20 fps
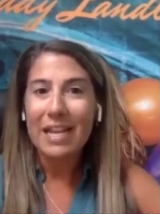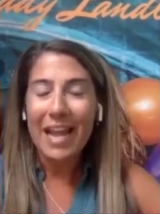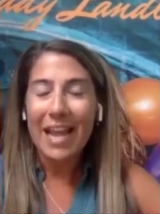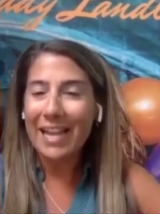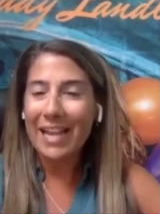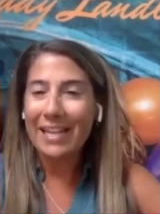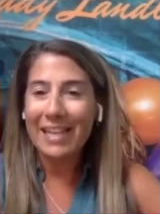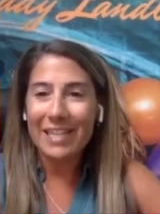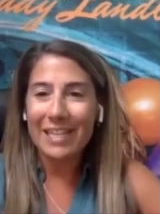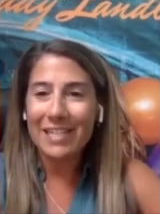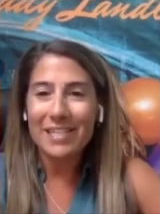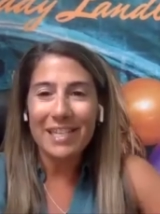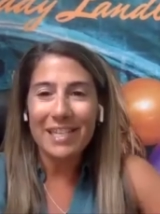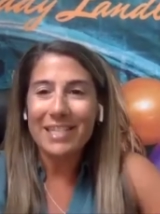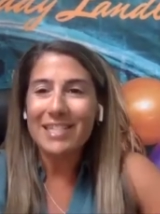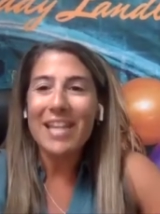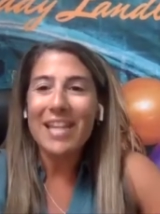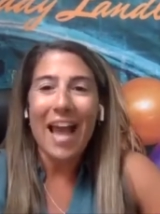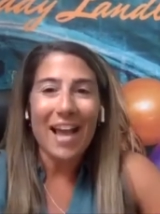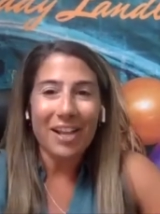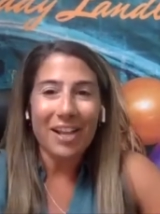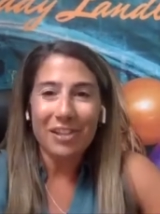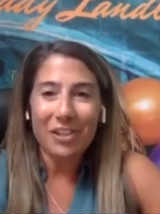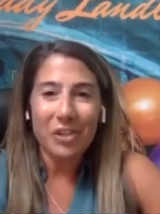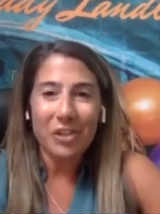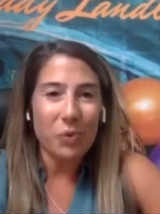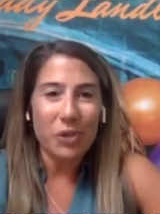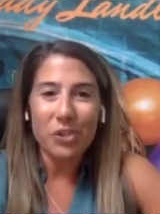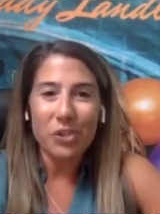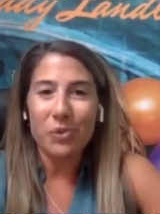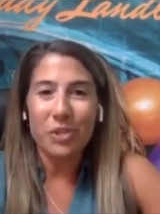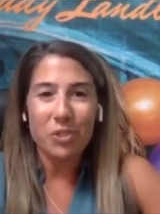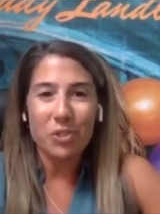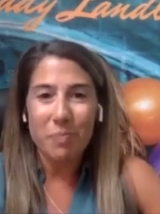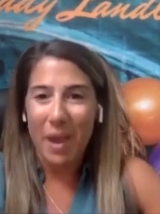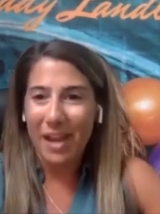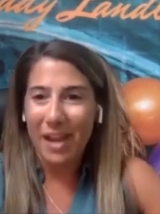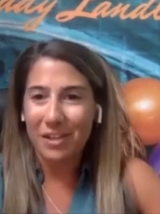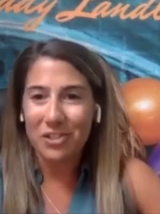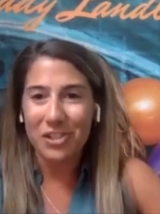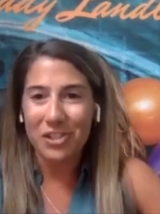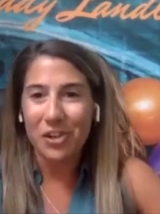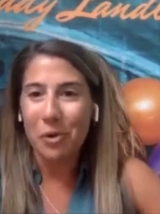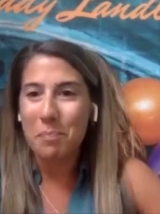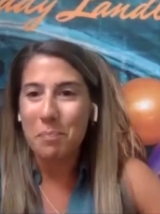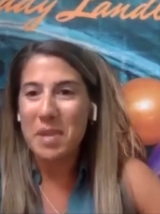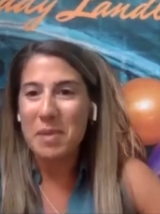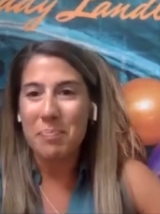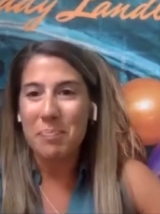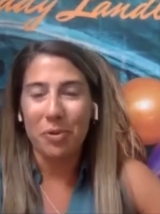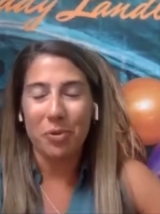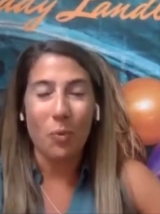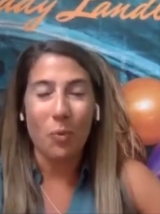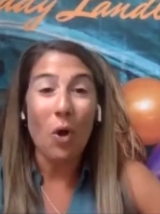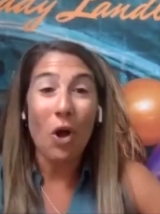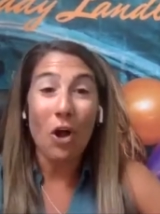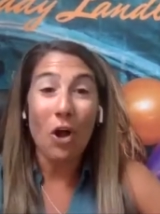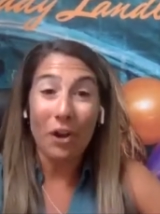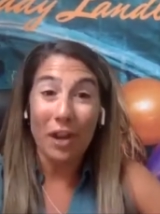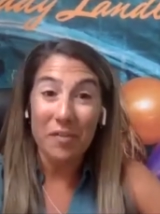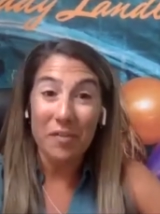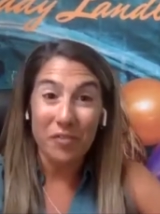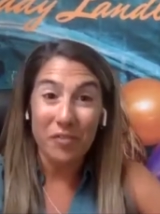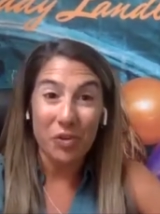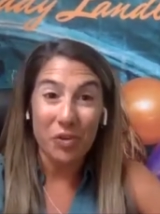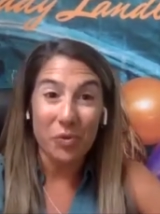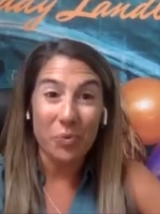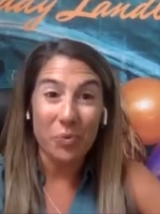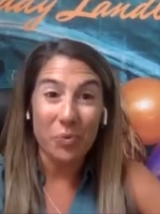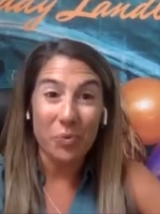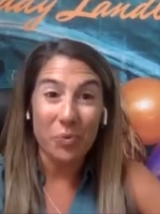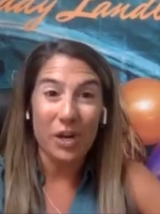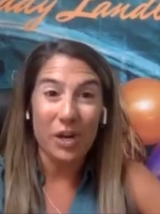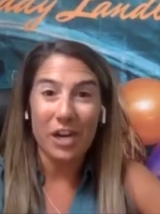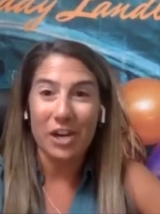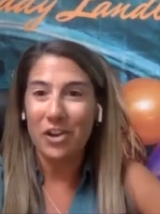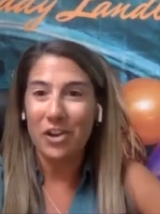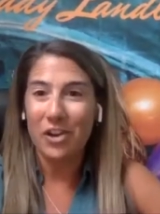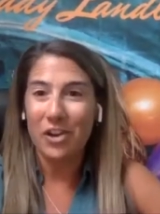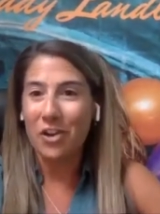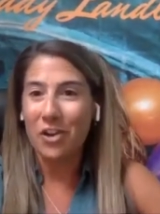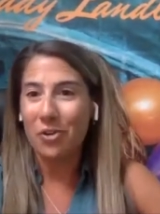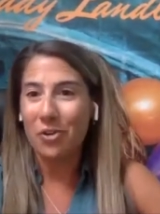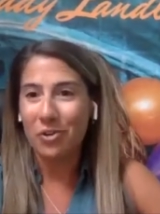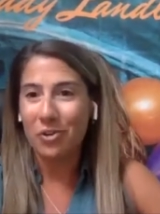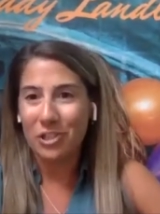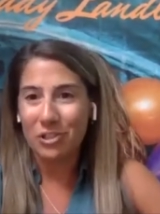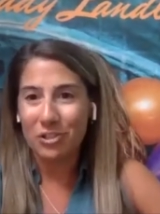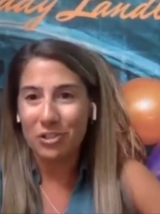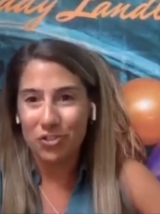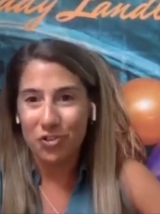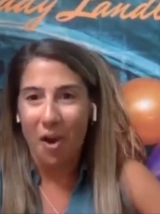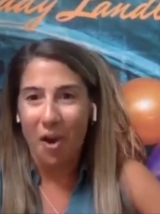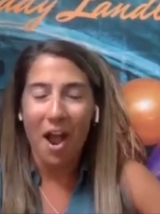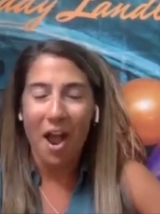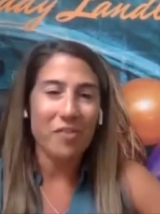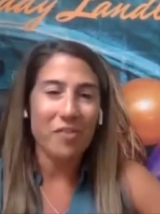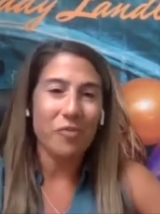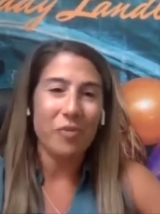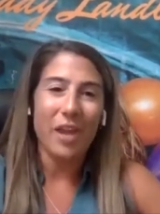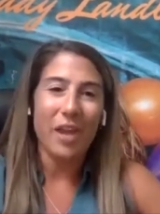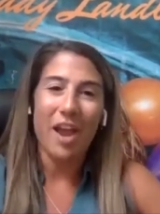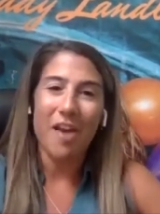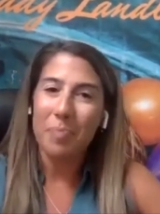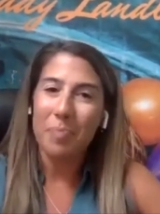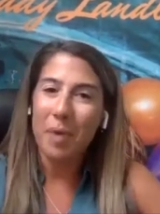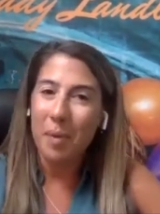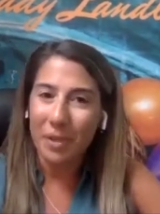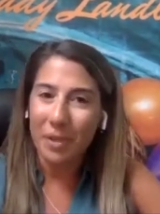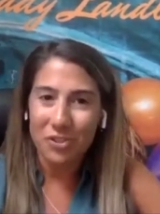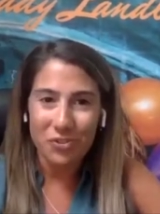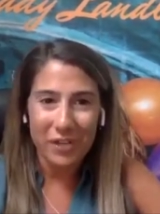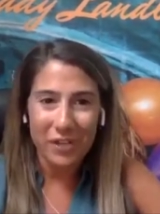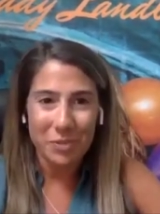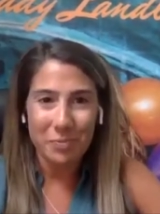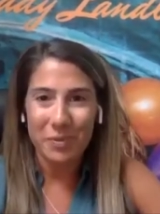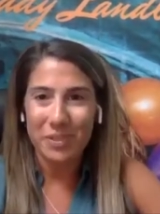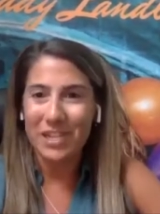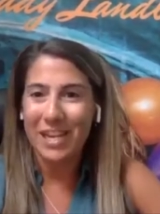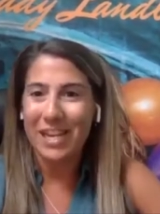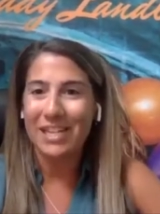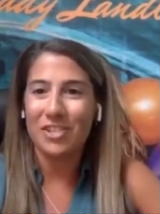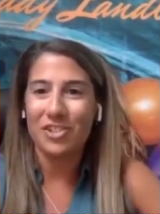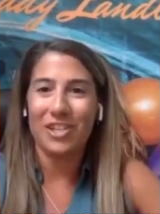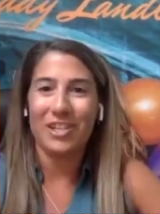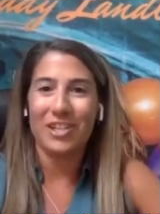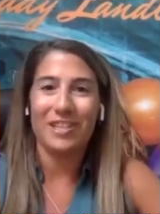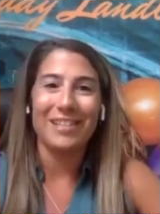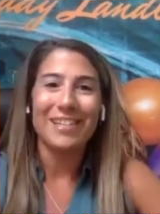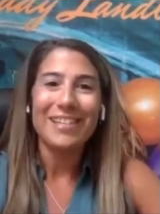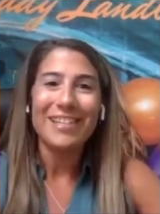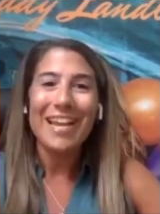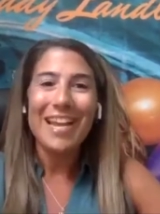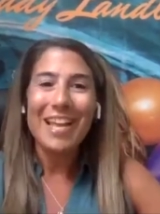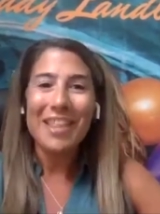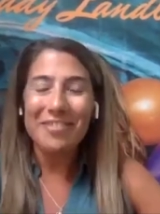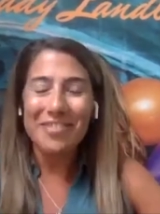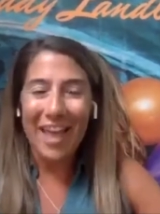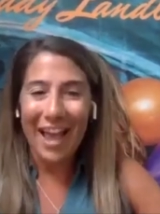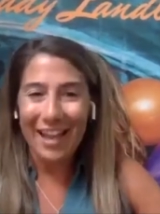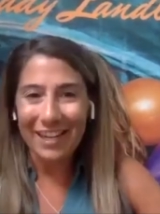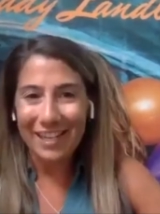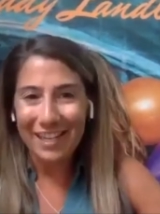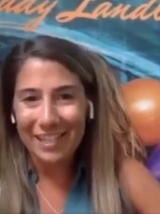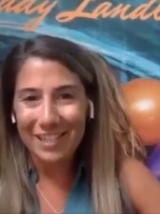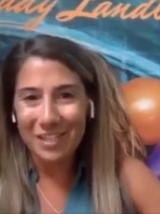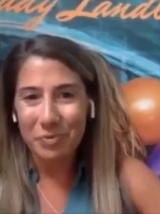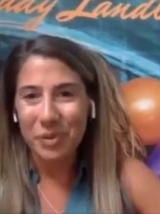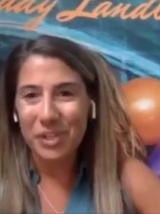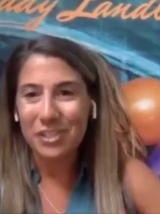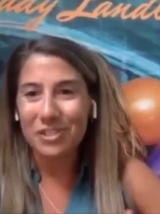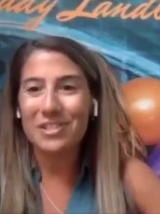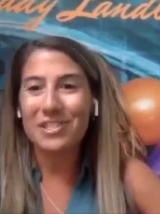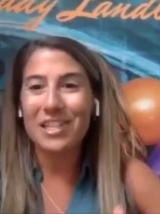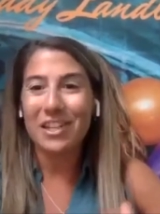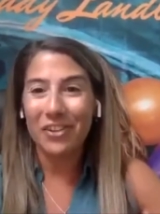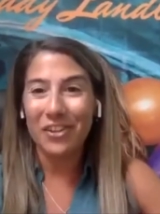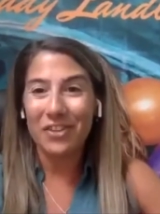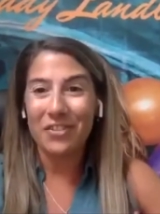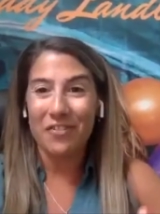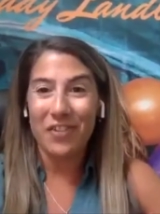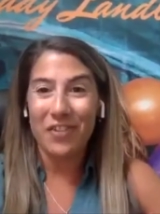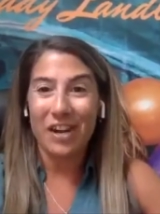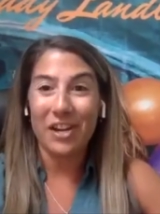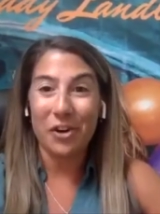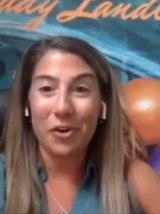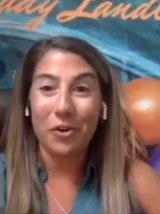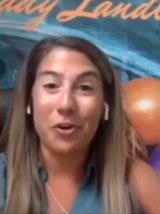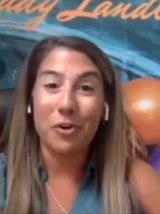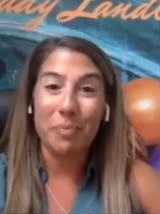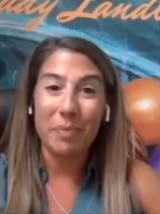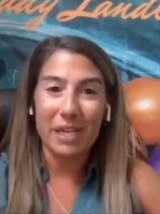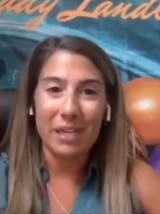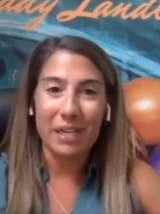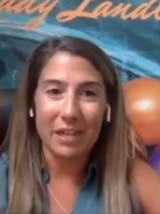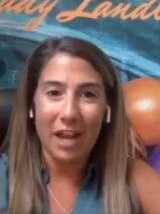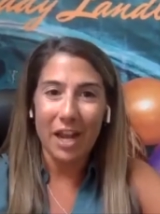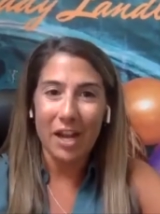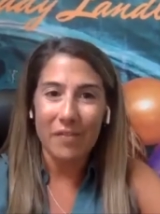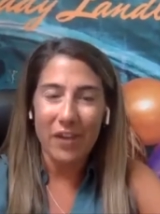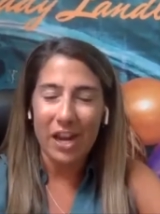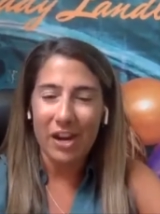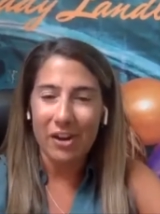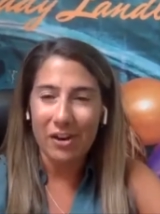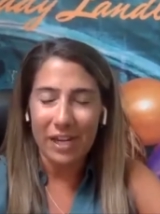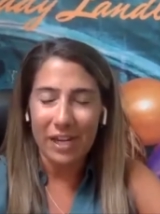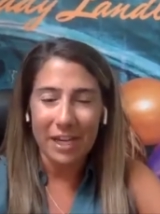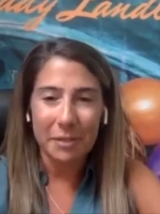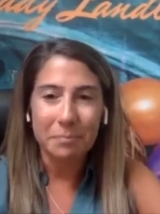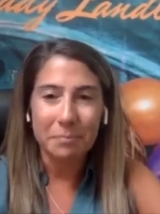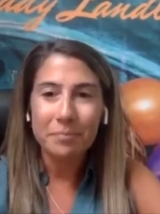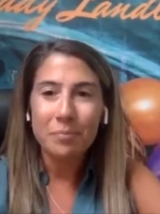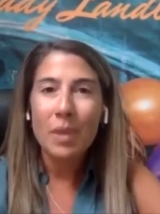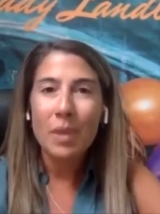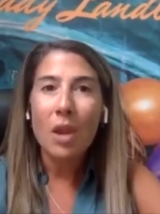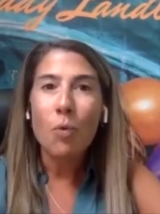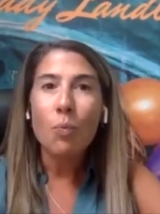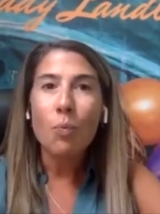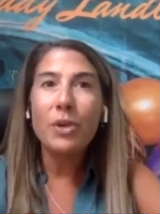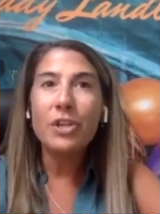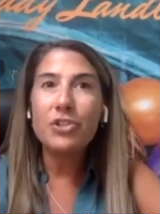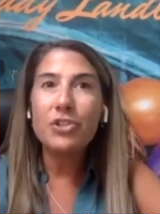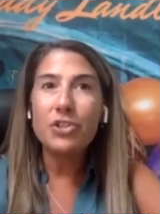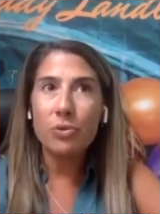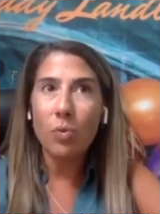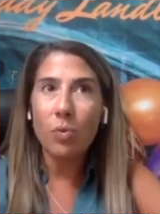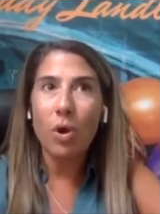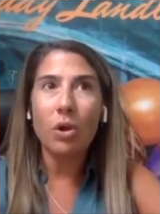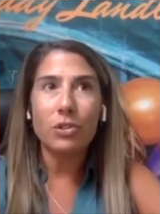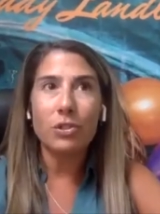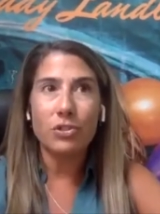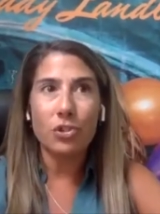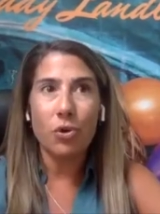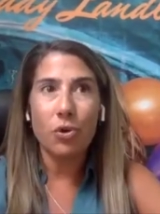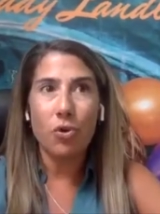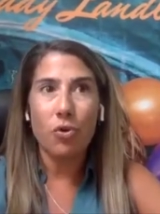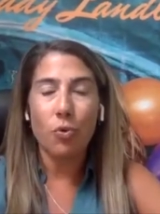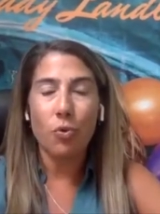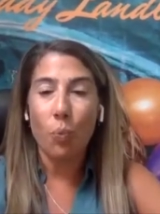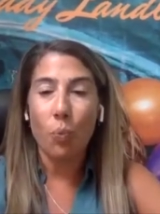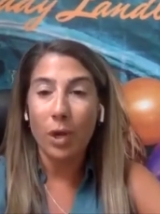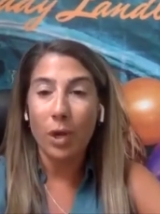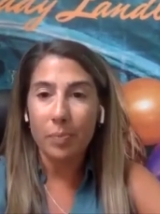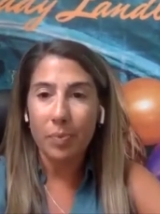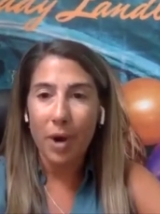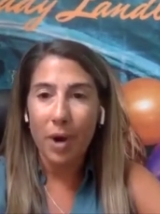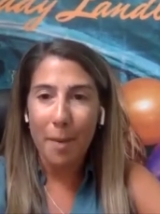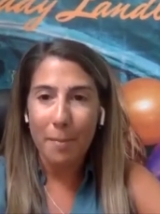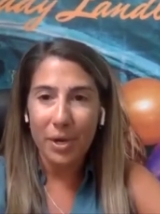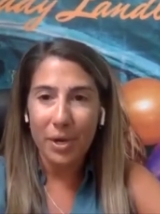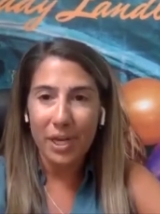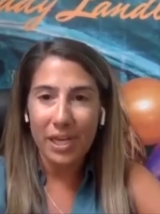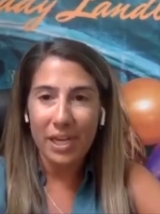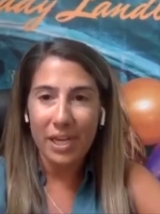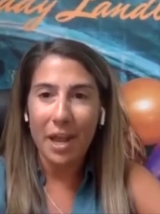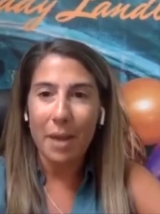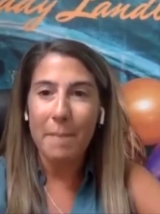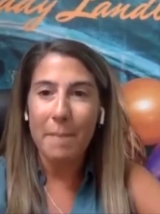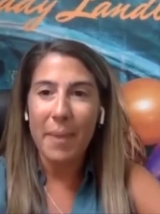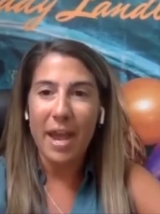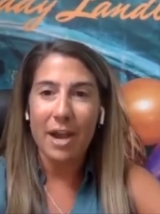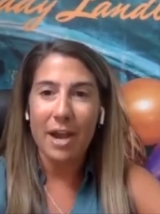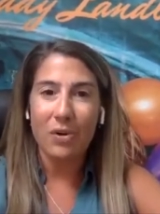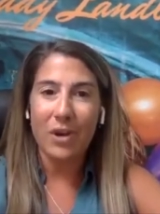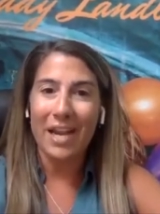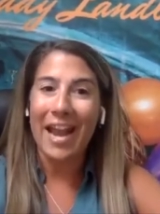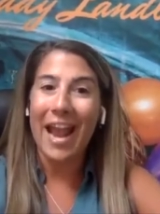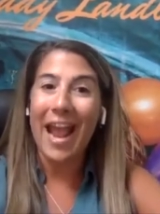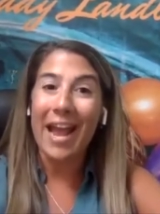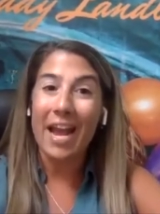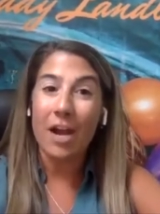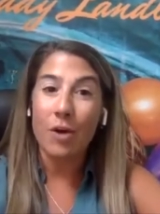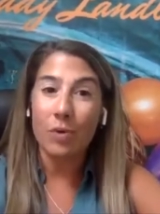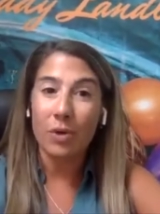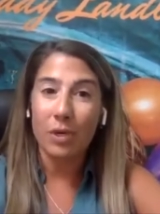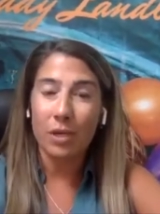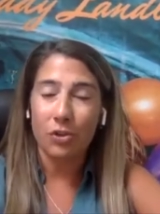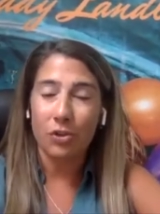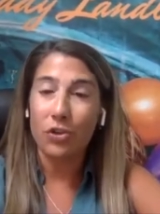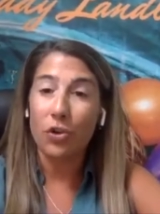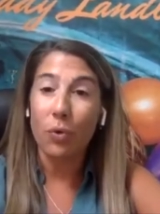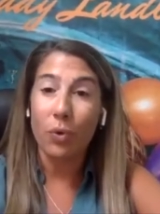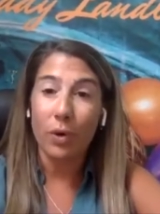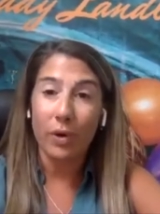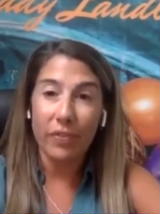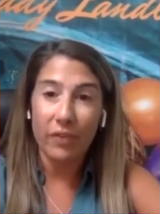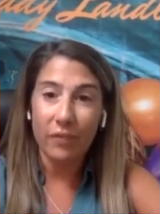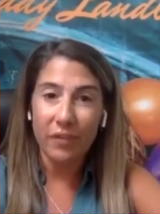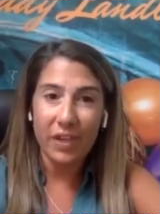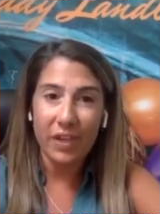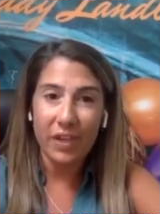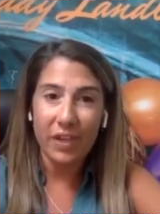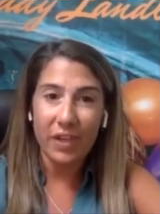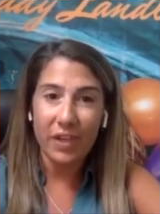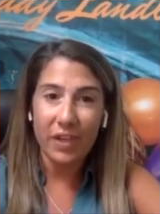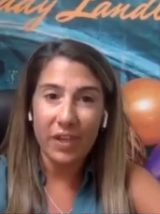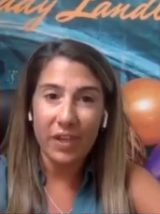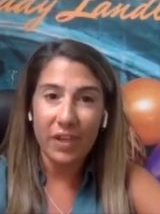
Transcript: it is exactly what you expect. You know, people walk everywhere. You don't need to drive. We have public transportation. That is, we are still in the very urban kind of area. We do also own one property about an hour north of here,